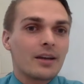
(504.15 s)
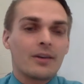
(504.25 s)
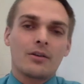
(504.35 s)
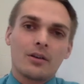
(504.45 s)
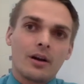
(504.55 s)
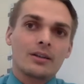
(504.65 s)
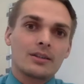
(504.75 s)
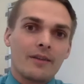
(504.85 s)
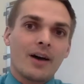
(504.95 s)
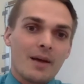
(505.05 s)
I know you
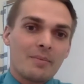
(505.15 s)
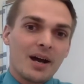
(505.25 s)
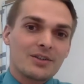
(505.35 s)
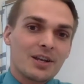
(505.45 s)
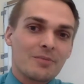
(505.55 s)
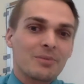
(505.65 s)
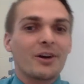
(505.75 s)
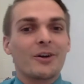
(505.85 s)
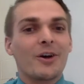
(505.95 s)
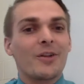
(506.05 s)
guys have iPads that you
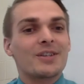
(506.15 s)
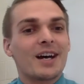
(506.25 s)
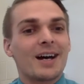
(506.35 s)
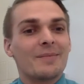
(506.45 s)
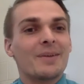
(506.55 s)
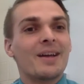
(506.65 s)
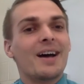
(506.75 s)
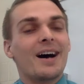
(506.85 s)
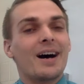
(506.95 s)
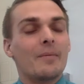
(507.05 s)
play on all the time.
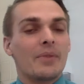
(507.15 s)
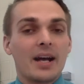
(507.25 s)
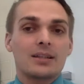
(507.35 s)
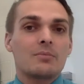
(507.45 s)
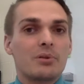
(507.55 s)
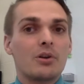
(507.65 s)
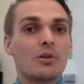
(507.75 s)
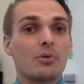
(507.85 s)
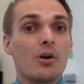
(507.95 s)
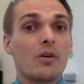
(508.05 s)
That's
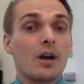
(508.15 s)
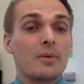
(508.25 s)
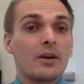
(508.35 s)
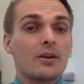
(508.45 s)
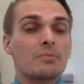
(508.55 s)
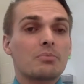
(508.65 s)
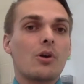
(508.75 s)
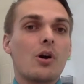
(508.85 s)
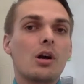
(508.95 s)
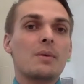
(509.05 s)
computer programming. There is
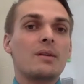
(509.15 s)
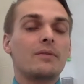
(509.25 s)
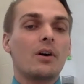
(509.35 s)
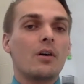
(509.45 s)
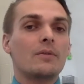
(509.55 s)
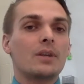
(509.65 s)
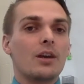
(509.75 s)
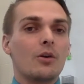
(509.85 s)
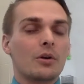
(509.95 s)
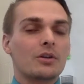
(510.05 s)
programming involved
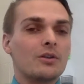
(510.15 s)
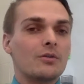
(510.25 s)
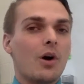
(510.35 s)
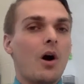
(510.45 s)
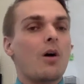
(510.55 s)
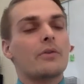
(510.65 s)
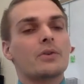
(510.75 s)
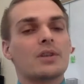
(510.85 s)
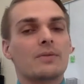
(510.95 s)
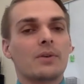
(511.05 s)
in order to do all
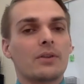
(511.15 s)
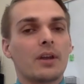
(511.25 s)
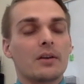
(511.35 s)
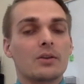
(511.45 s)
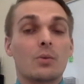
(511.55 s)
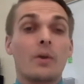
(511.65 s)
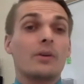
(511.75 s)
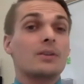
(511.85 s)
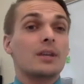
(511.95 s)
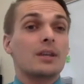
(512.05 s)
those different things,
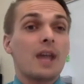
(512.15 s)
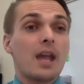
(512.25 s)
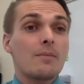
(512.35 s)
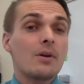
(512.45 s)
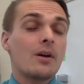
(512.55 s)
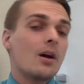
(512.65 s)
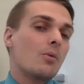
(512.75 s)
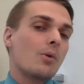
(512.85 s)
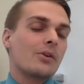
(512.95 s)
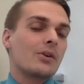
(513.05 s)
whether it's a game,
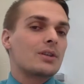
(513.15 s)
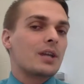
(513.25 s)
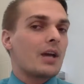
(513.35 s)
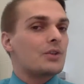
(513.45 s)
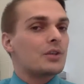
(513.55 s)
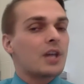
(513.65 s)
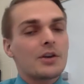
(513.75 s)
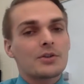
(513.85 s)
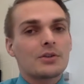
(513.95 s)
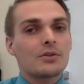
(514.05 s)
whether it's an
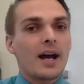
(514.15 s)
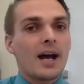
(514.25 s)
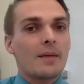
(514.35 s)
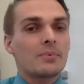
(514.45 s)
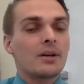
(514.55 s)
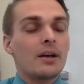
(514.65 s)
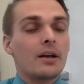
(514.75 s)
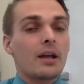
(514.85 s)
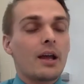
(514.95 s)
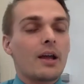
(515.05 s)
educational app.
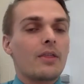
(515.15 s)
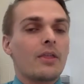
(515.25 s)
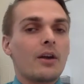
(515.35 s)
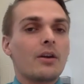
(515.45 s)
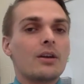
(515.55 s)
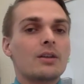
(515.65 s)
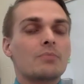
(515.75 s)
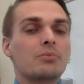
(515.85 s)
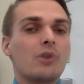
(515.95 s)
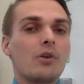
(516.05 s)
Okay, there is
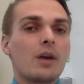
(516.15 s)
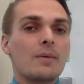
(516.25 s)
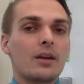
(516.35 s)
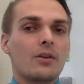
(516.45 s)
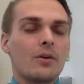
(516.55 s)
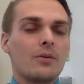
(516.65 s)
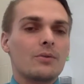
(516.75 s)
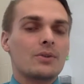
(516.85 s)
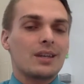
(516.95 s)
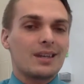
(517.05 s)
programming that
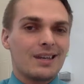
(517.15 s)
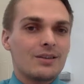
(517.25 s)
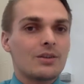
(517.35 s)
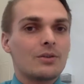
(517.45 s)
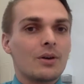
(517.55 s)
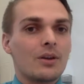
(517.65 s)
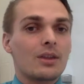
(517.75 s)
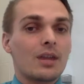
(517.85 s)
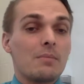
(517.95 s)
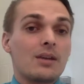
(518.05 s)
goes into it
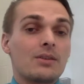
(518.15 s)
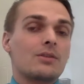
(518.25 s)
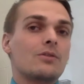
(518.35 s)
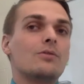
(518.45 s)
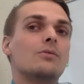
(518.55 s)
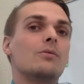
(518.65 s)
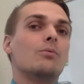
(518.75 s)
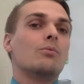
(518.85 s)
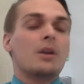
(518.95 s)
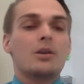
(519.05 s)
that makes it do
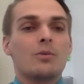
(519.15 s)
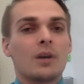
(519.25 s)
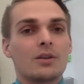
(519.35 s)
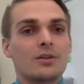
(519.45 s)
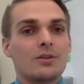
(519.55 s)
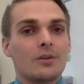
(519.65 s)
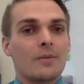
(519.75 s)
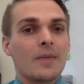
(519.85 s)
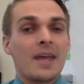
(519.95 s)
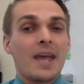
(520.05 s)
what you want it to do.
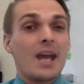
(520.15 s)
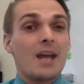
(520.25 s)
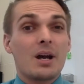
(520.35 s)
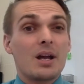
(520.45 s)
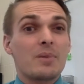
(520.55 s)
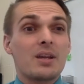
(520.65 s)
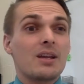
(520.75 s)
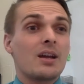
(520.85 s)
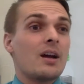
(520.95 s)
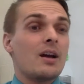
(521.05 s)
And it might
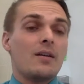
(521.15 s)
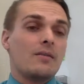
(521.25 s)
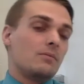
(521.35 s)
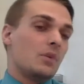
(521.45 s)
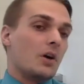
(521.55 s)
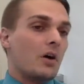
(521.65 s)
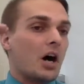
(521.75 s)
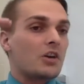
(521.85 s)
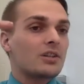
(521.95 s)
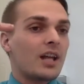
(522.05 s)
be
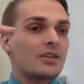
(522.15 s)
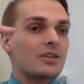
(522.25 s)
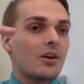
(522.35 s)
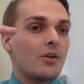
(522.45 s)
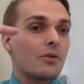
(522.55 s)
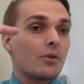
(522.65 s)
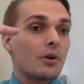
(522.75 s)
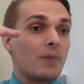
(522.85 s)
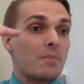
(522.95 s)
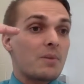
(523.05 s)
100 lines of code, or
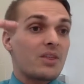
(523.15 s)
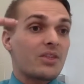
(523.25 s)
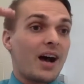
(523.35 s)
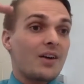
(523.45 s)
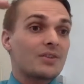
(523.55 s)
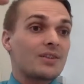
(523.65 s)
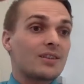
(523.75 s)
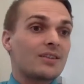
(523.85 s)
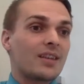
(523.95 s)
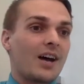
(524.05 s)
it might be thousands
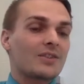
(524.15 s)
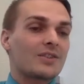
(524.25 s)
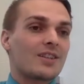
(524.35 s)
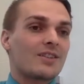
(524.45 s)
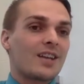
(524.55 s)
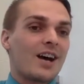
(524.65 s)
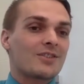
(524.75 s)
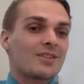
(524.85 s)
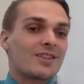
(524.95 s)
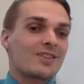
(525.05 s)
and thousands and
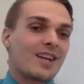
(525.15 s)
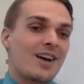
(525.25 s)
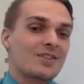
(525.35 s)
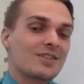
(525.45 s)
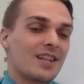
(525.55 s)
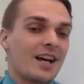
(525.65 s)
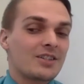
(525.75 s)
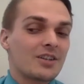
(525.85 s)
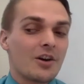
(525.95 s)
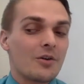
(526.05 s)
thousands and thousands of
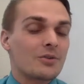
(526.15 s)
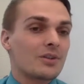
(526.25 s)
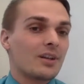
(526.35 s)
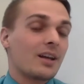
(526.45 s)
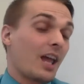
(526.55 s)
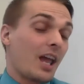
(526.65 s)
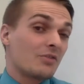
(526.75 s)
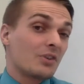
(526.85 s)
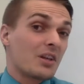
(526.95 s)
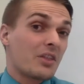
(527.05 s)
lines of codes like a
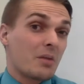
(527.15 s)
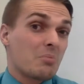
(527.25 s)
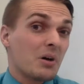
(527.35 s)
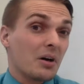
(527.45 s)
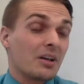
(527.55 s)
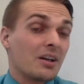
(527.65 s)
really thick book.